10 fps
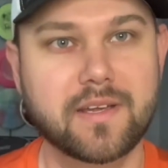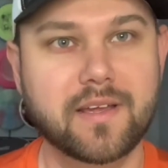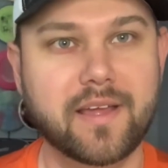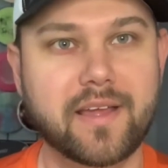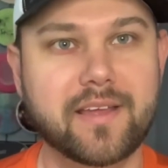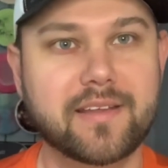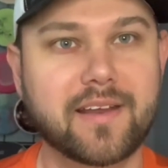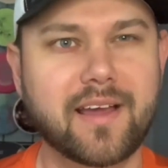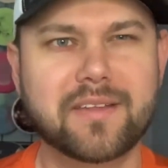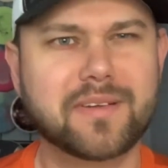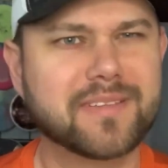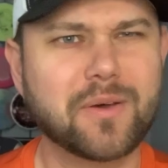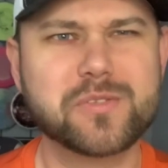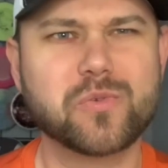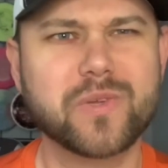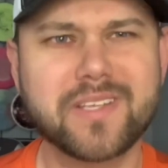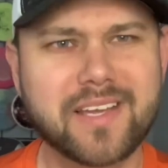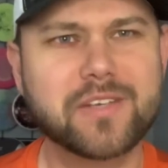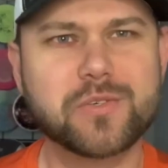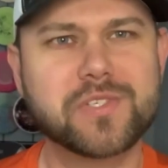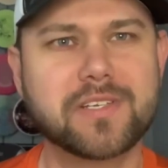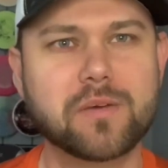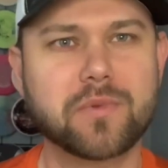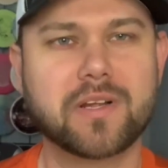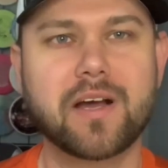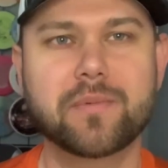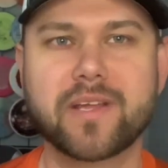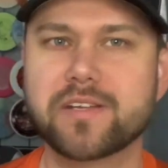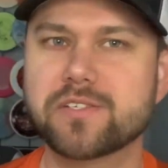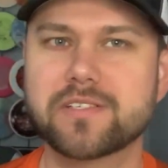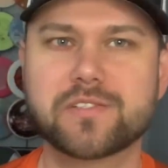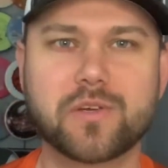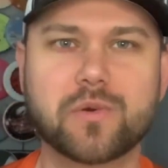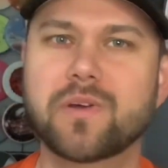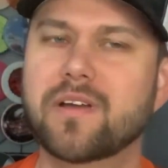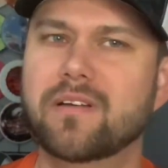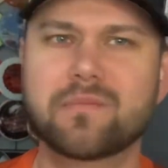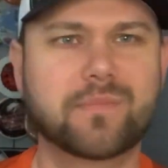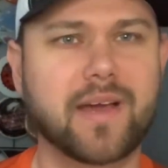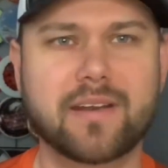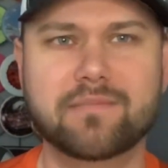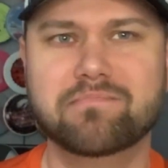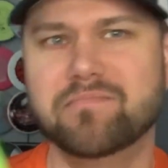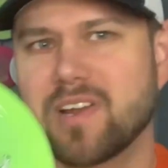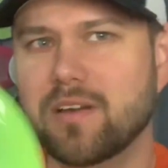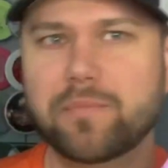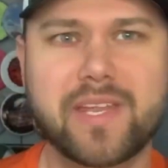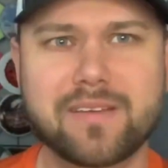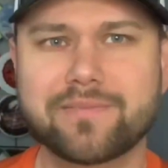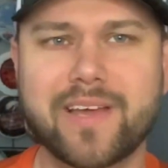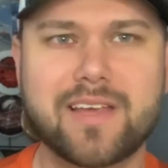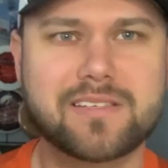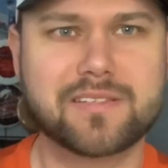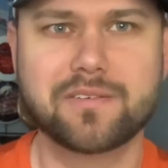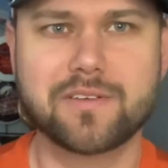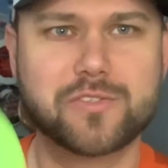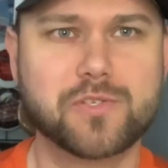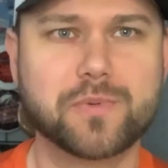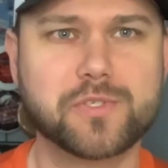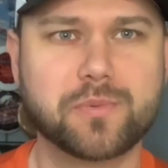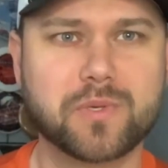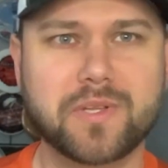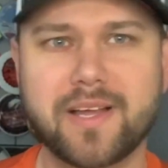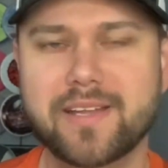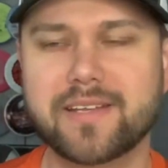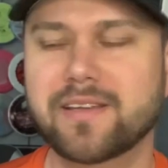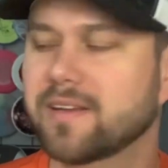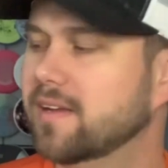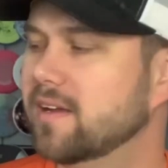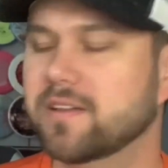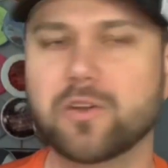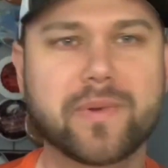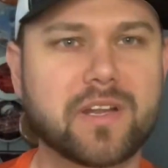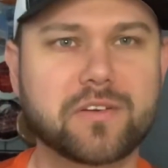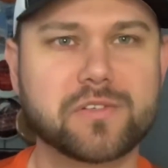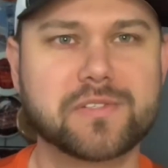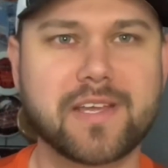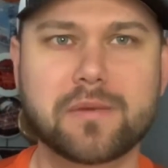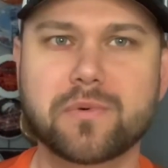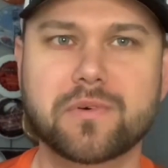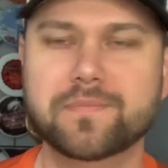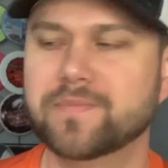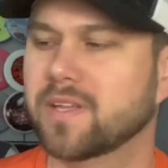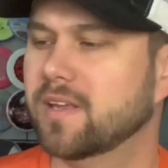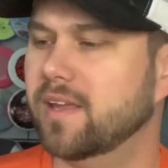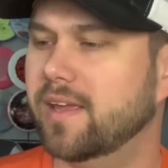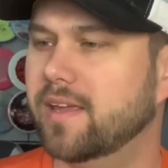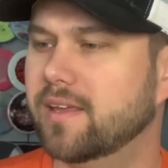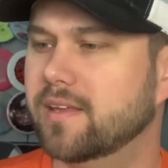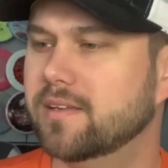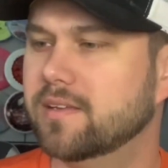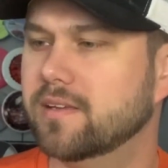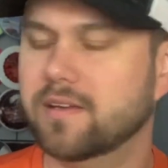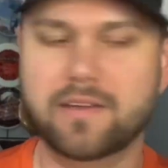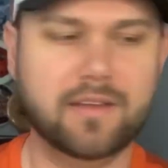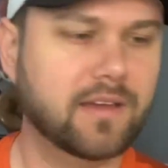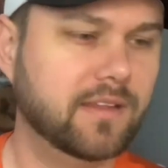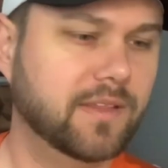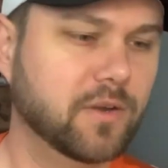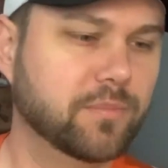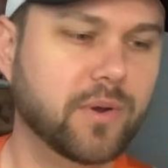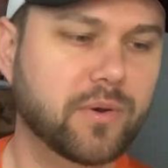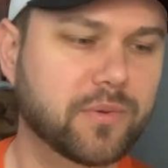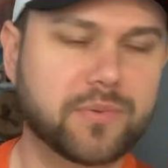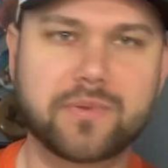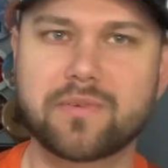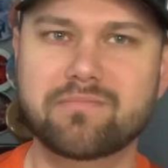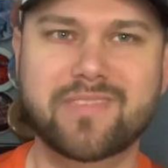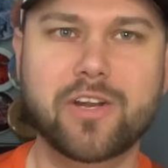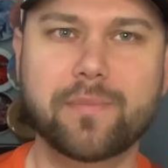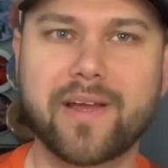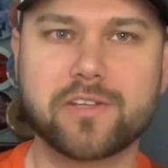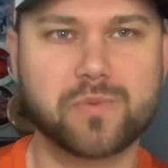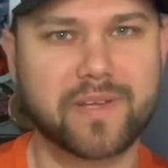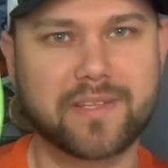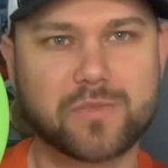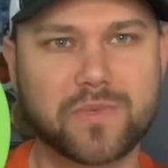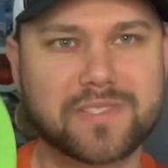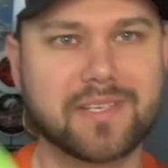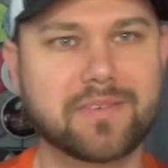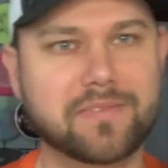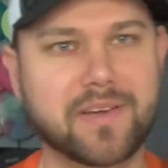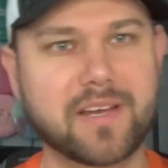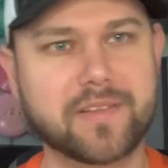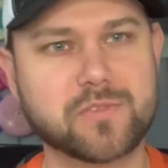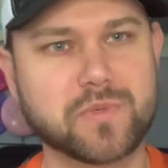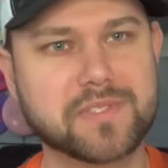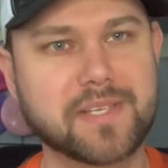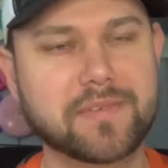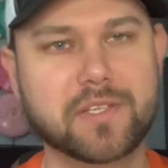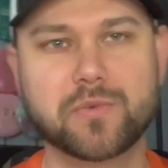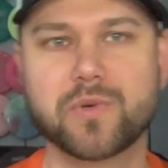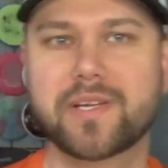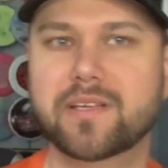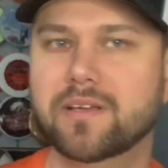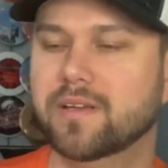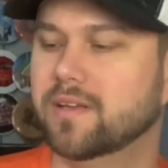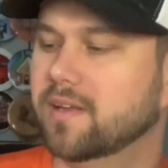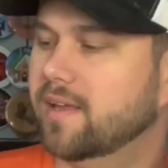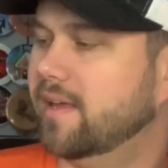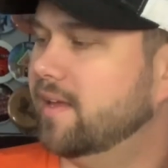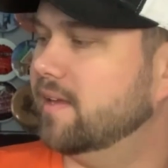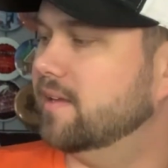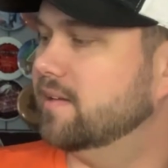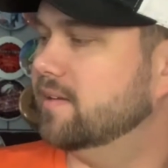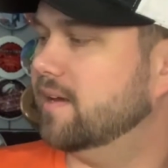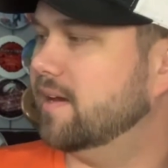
And I thought that was a really interesting number combination. So kind of medium fast, super glidy, a little bit understable. And they're both near max weight. That's 175, that's 173. And